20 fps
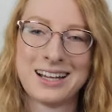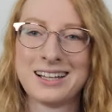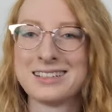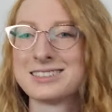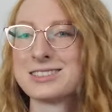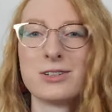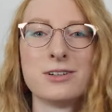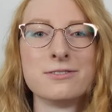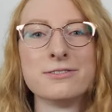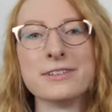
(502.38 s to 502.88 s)

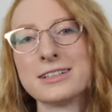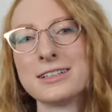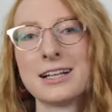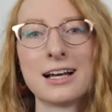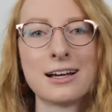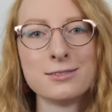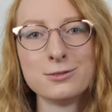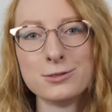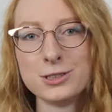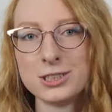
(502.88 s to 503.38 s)
So I figured
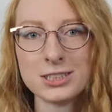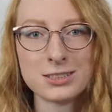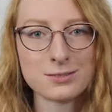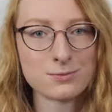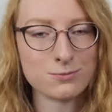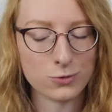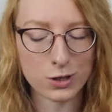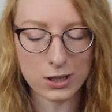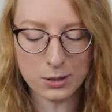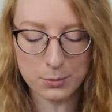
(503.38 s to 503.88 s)
I would just
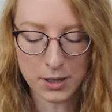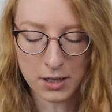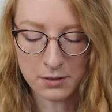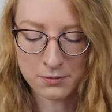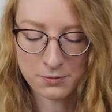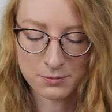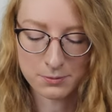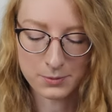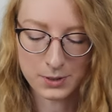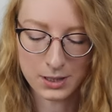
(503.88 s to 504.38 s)
read them off,
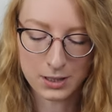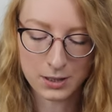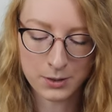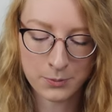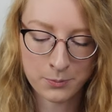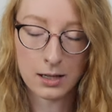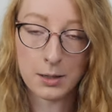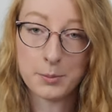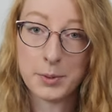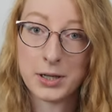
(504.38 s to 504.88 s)
you
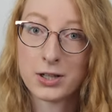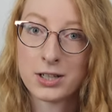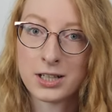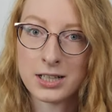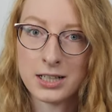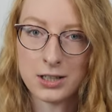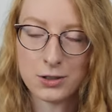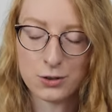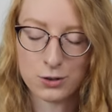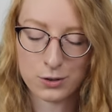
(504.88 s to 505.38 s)
know?
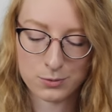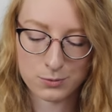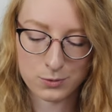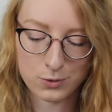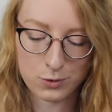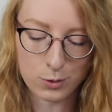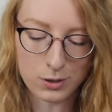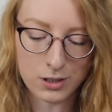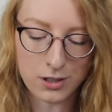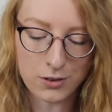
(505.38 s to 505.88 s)
American Eagle,
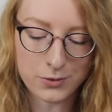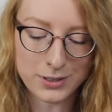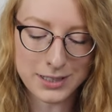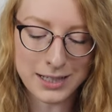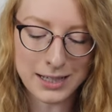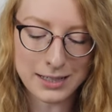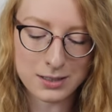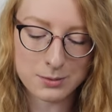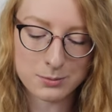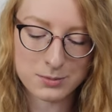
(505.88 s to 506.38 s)

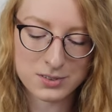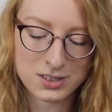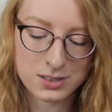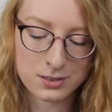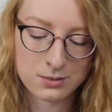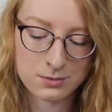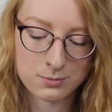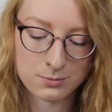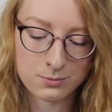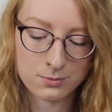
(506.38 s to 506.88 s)
twenty-three items.
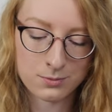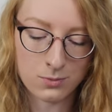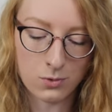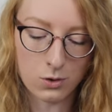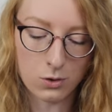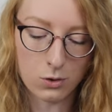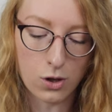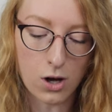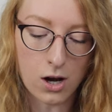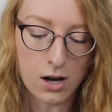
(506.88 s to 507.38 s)

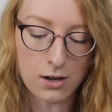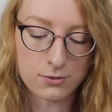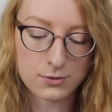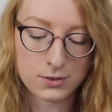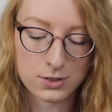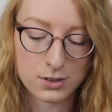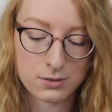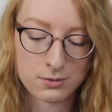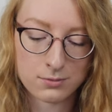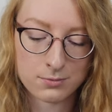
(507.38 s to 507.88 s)

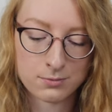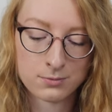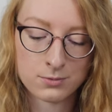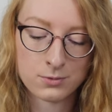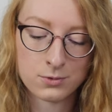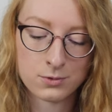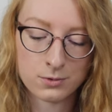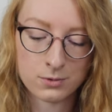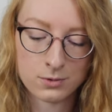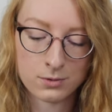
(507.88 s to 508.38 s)
Loft,
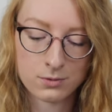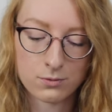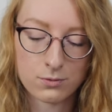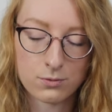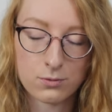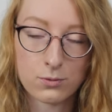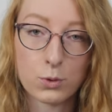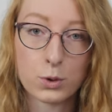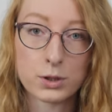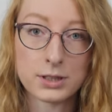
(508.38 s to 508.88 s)

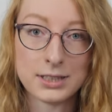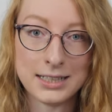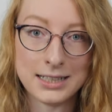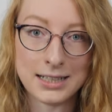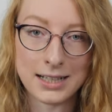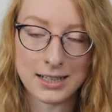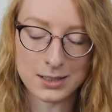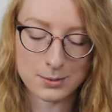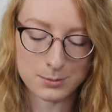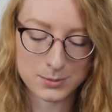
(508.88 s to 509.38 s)
fourteen
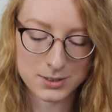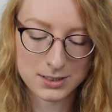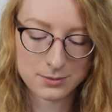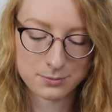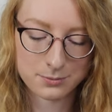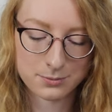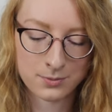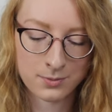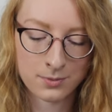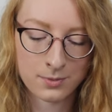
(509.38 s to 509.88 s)
items.
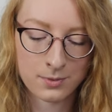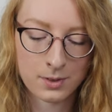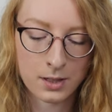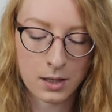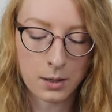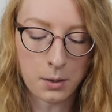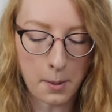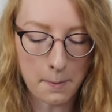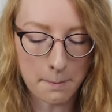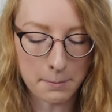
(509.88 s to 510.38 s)

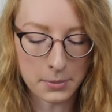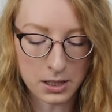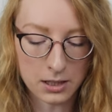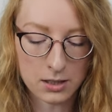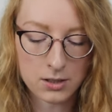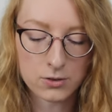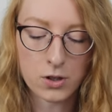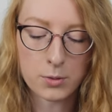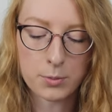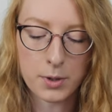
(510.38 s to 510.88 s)

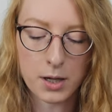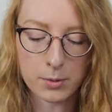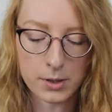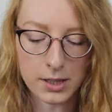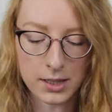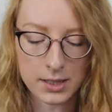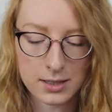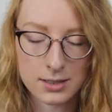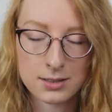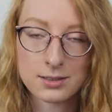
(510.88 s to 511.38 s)
Banana
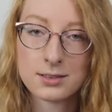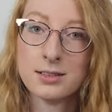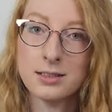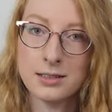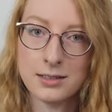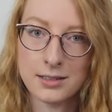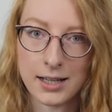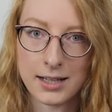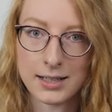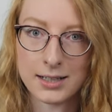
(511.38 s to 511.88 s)
Republic,
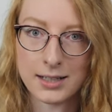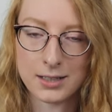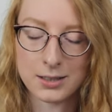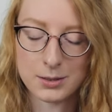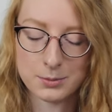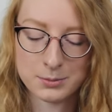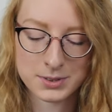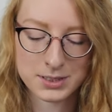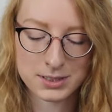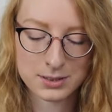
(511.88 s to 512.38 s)
nine
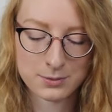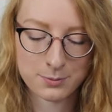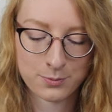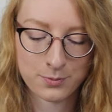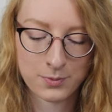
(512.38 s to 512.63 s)
items.